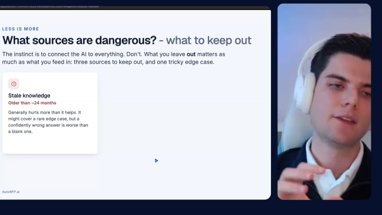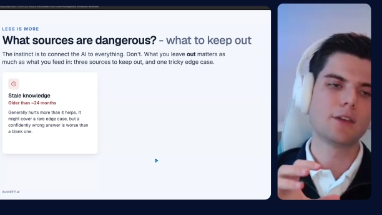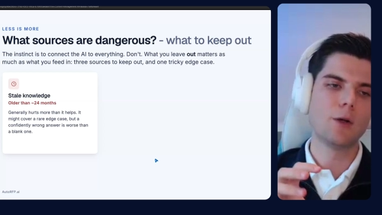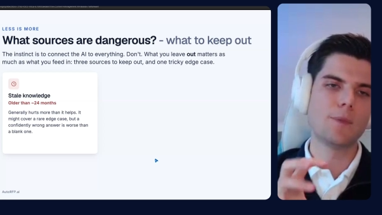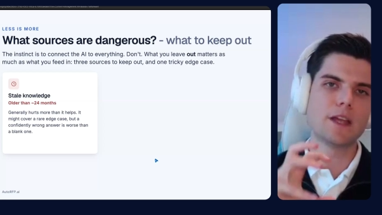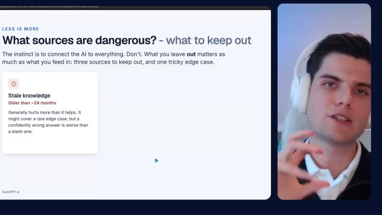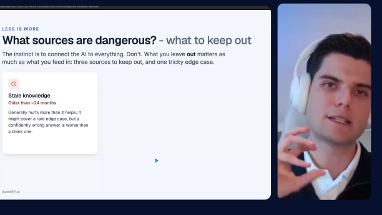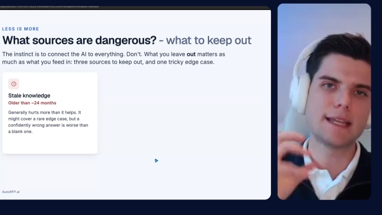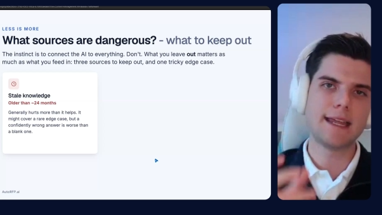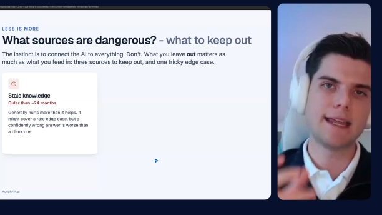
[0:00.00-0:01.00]
So it's
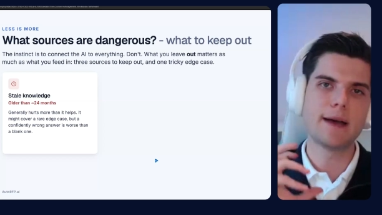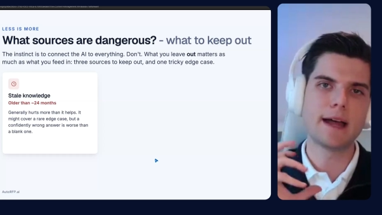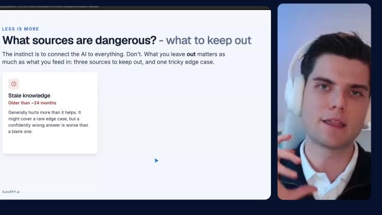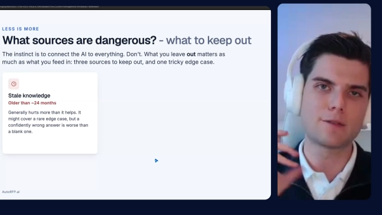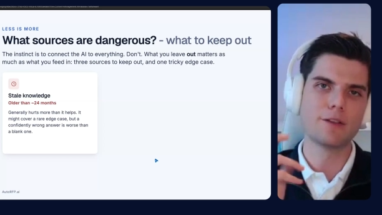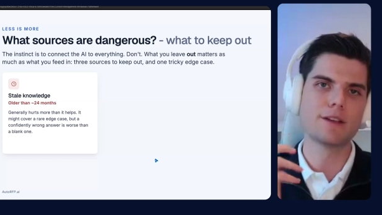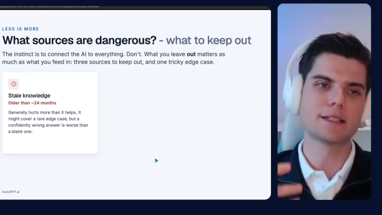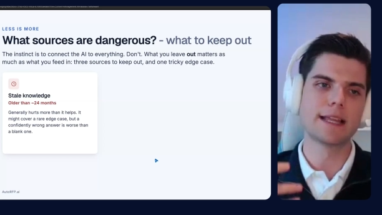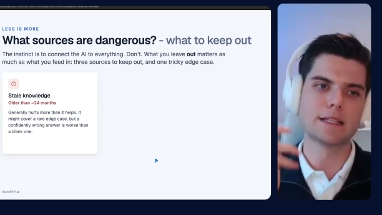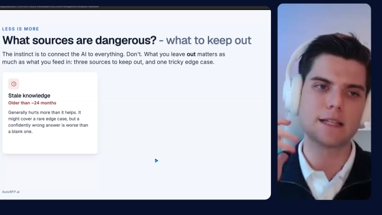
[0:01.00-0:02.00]
just thinking about it through
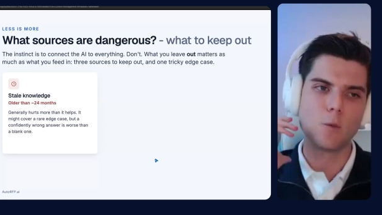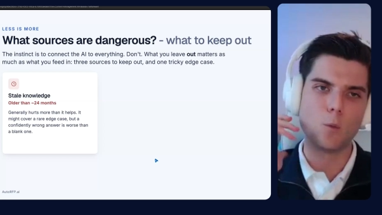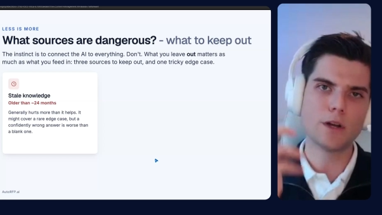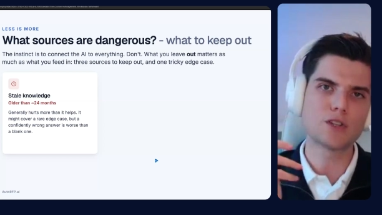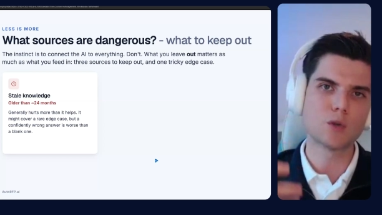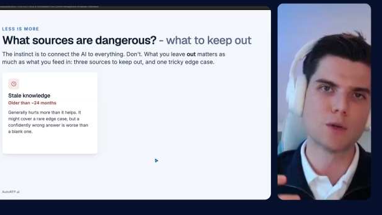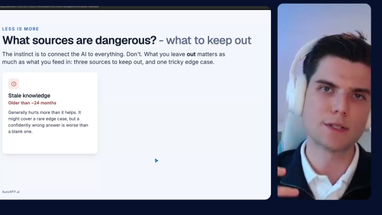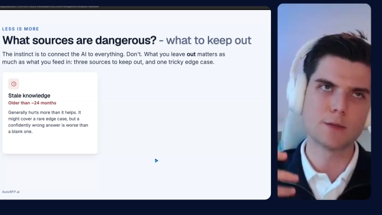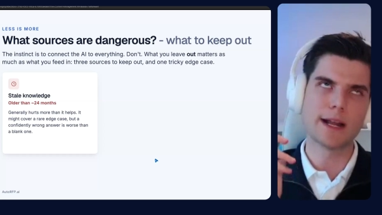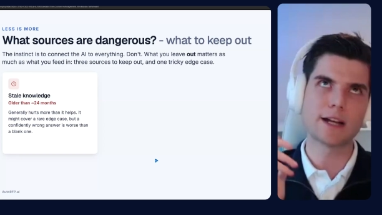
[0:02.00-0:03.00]
those lenses, like which
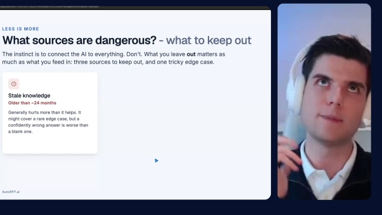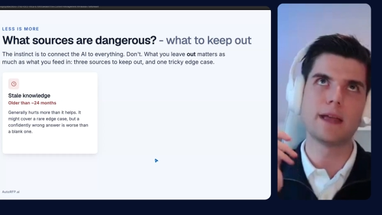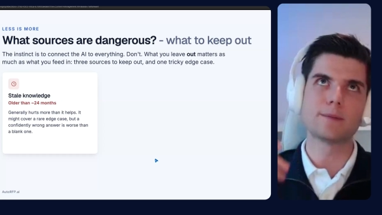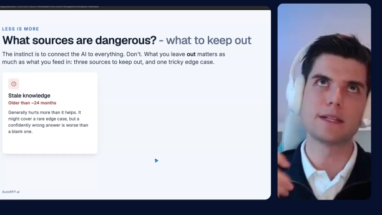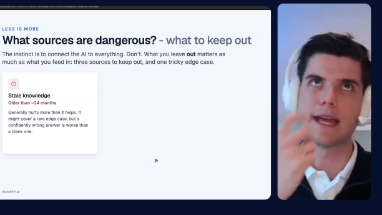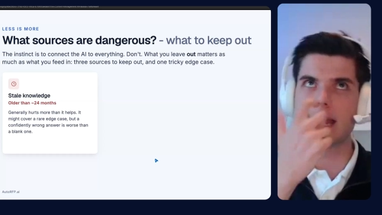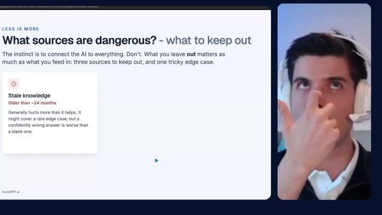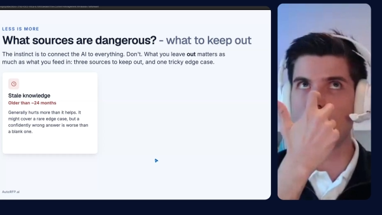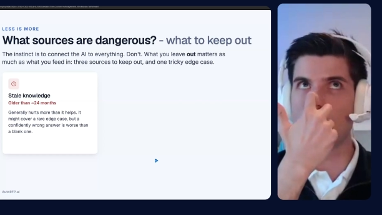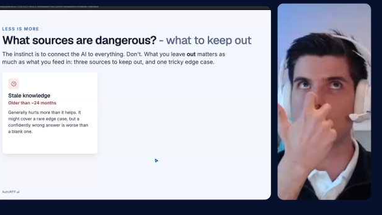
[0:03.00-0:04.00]
sources would actually be up to
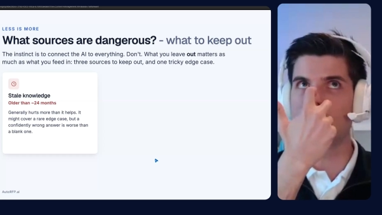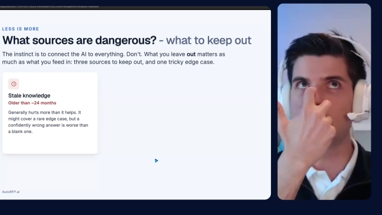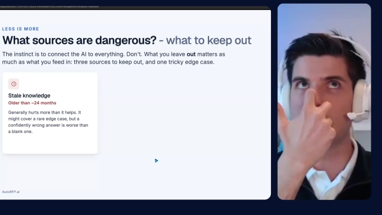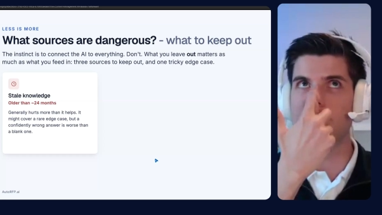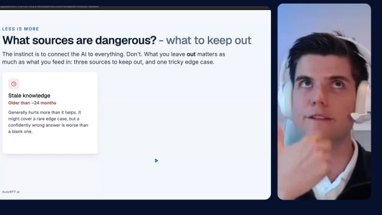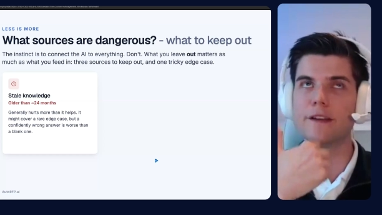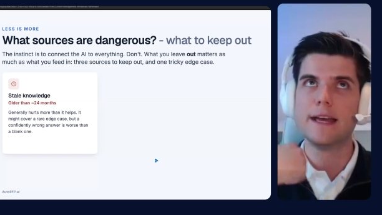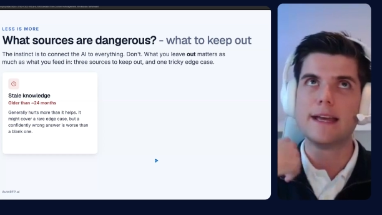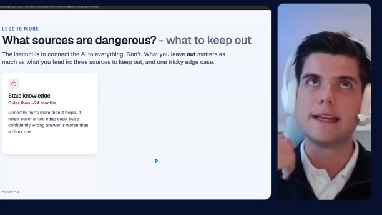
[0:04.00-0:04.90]
date, what kind of